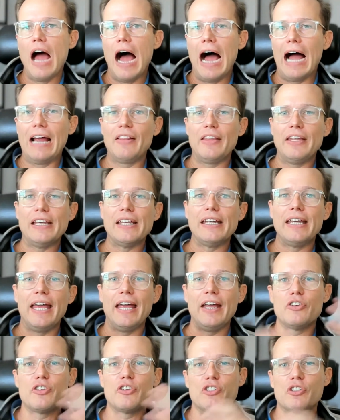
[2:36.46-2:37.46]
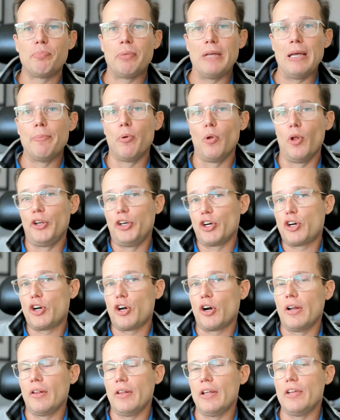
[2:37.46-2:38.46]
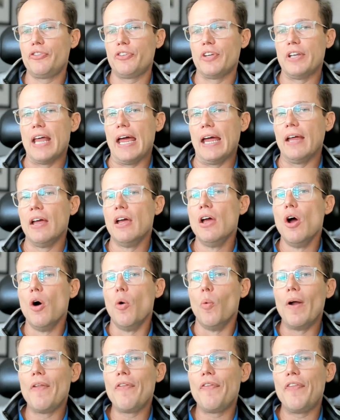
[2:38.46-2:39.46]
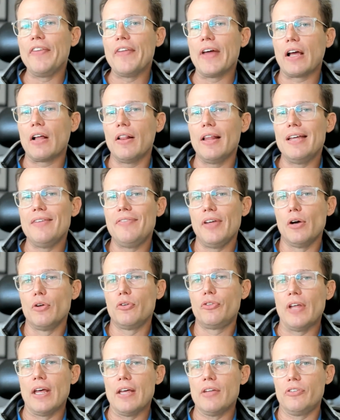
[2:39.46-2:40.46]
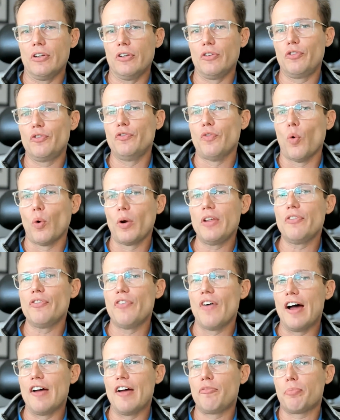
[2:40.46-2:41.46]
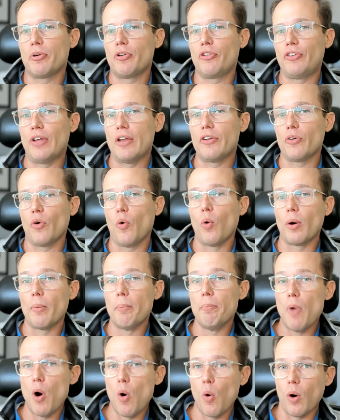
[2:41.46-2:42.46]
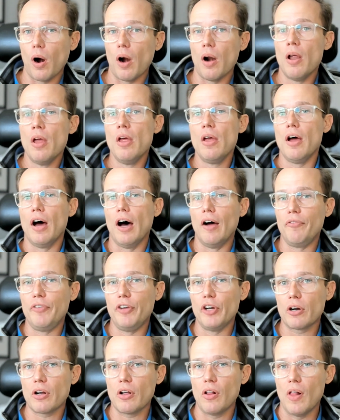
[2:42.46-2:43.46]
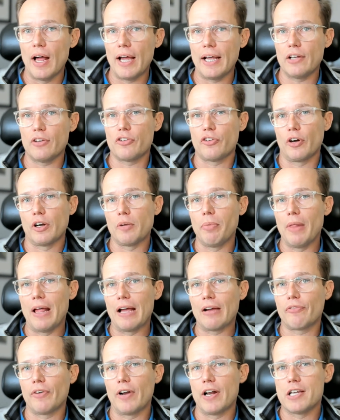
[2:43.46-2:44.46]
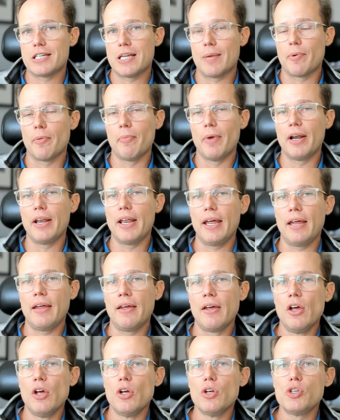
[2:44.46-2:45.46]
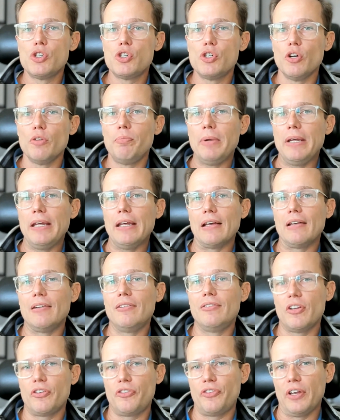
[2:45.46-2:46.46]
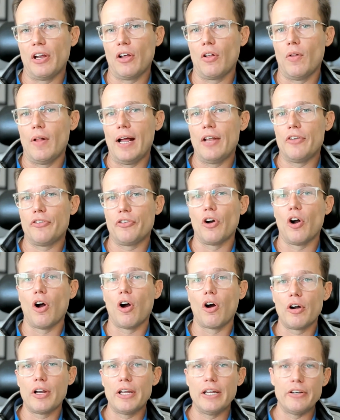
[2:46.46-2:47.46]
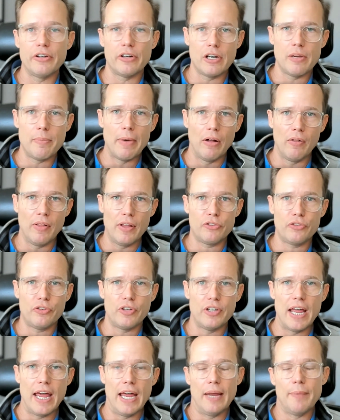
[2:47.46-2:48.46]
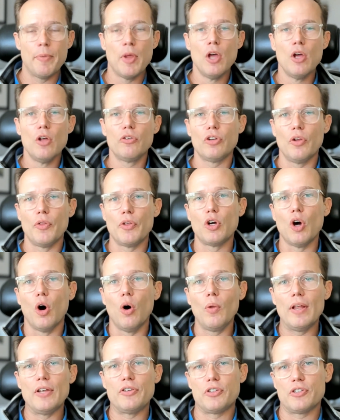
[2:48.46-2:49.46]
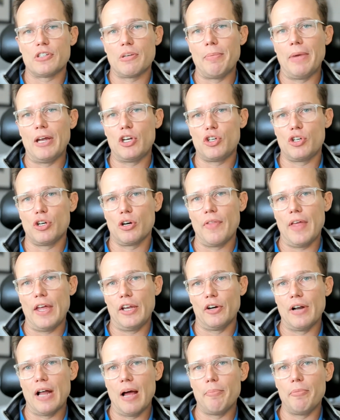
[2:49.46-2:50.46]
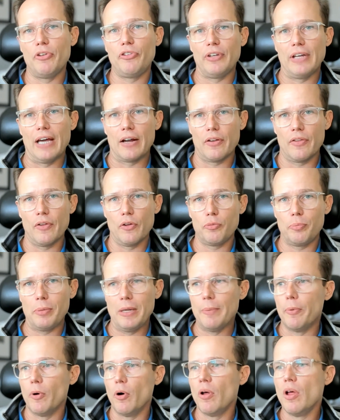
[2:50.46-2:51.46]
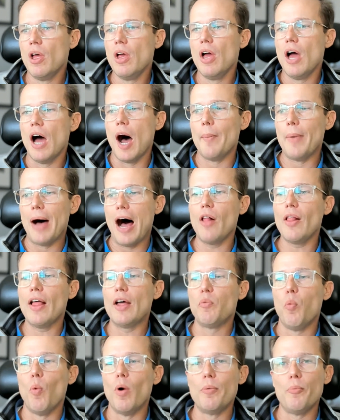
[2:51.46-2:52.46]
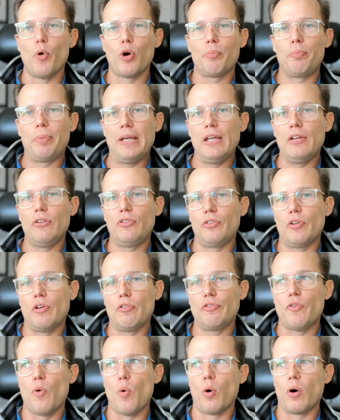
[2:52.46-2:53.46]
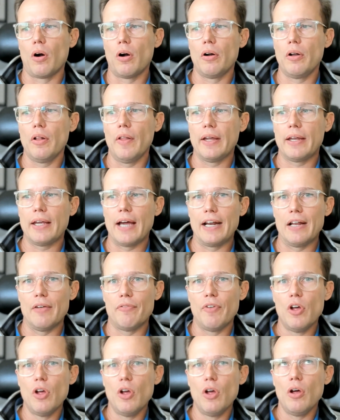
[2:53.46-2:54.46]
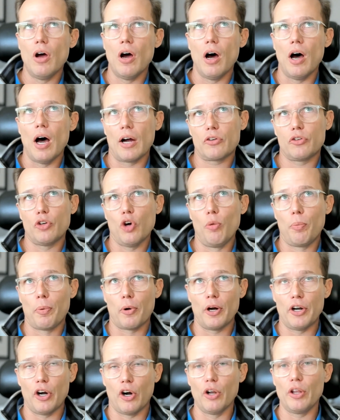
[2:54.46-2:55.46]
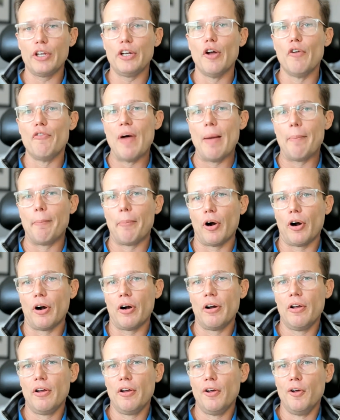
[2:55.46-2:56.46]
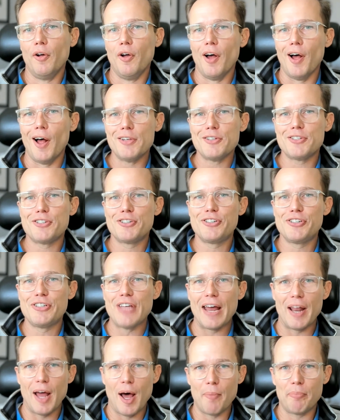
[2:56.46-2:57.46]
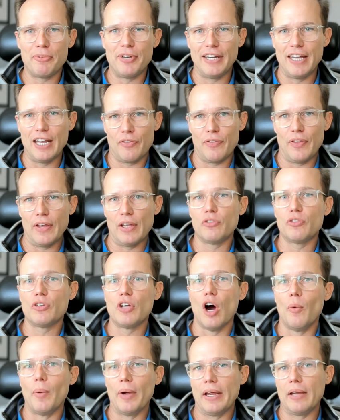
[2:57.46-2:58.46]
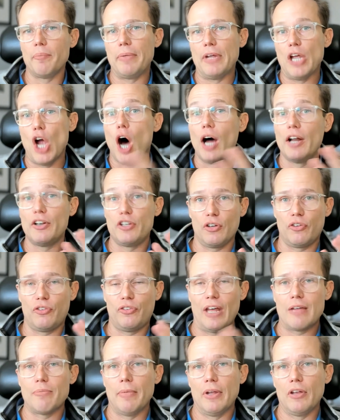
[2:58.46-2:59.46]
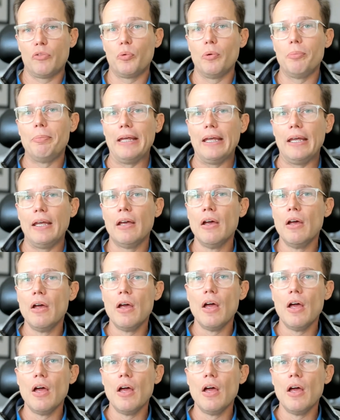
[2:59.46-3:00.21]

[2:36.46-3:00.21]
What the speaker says: highly engaged people in your current list today. One thing that Klaviyo says is 45% or more of your clients during Black Friday, Cyber Monday should be existing clients and are already in your email list today. So the goal is to make sure that you're not missing out on those people. I'll add one more piece for a kind of October and early November setup to get things going beyond just segments would be,